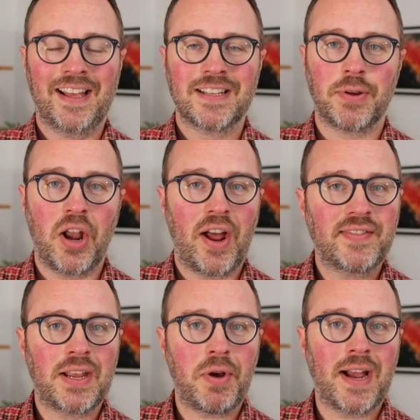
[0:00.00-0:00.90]
So a
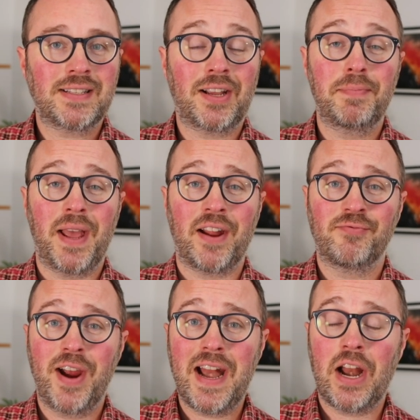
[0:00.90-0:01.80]
lifetime ISA can be a
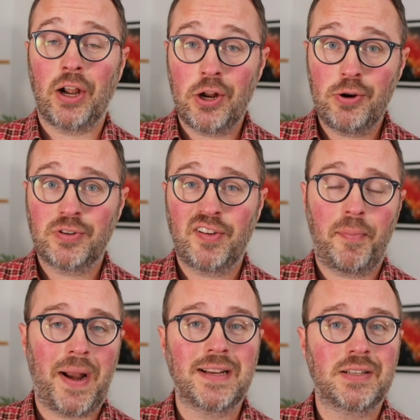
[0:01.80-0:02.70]
really lucrative
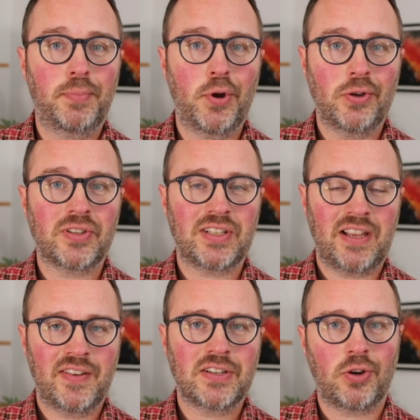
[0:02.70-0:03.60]
place to put your
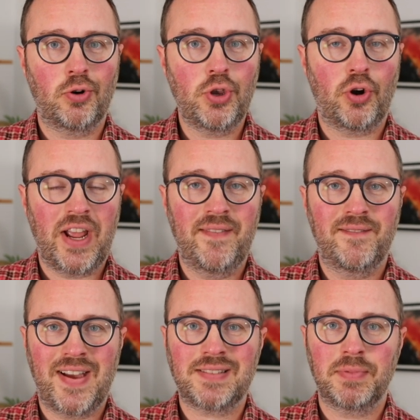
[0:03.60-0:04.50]
savings or your
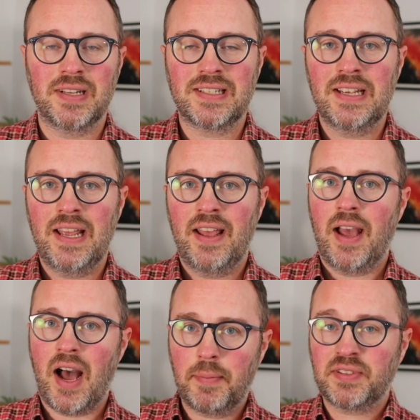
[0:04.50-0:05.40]
investments.
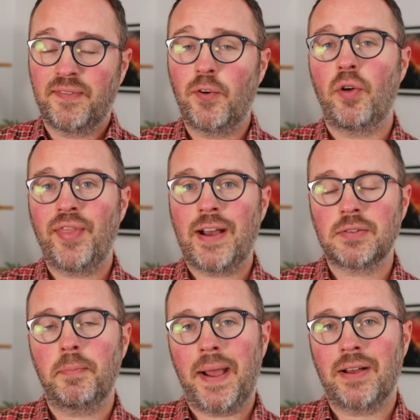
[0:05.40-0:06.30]
Up to
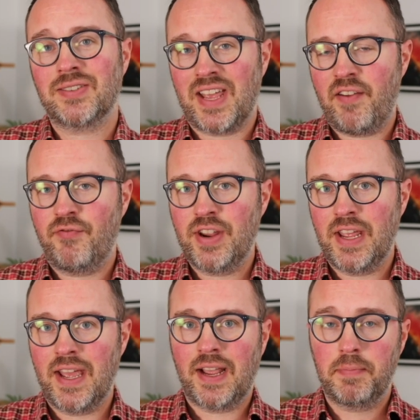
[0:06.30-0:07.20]
£4,000 every
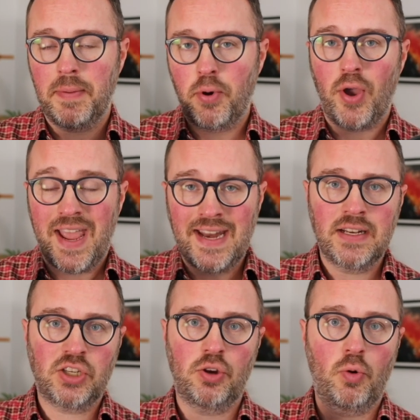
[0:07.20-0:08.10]
year can be put
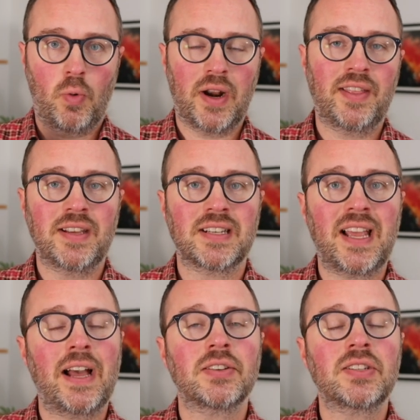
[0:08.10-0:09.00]
into one of these
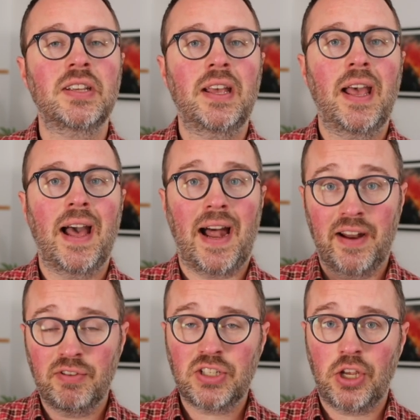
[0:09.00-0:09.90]
accounts, and in
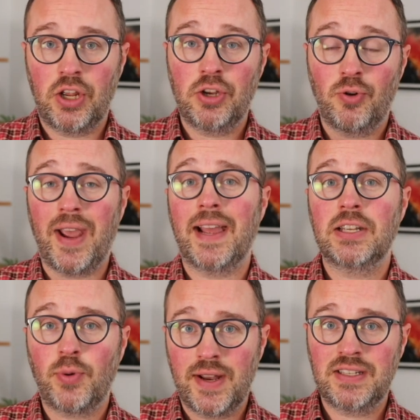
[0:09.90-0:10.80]
return, you'll get a
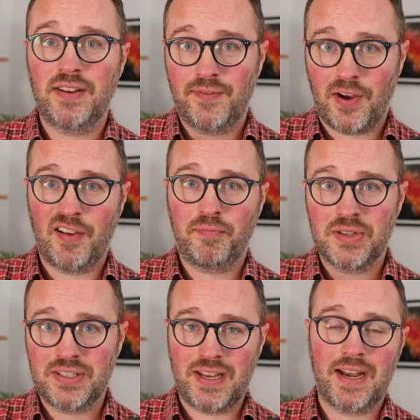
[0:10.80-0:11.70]

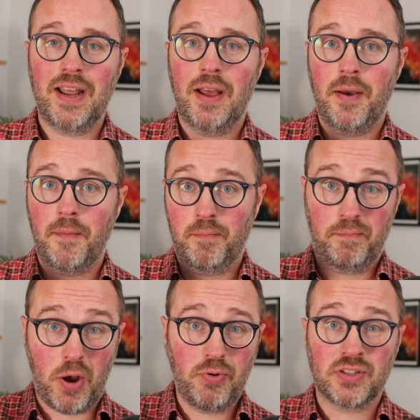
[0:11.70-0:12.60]
25%
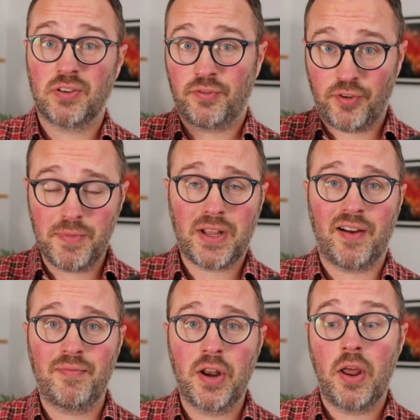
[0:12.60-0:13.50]
bonus from the
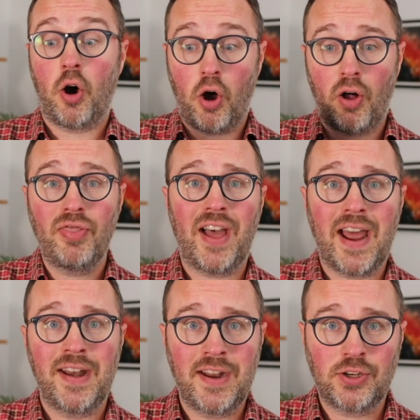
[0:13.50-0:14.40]
government on that
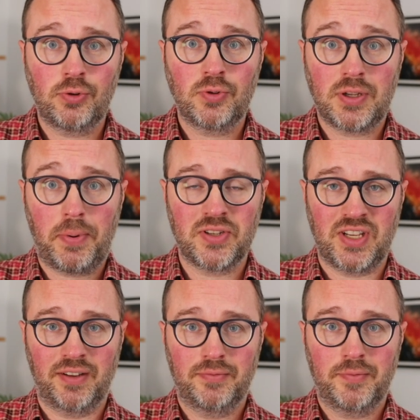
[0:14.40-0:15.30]
initial deposit.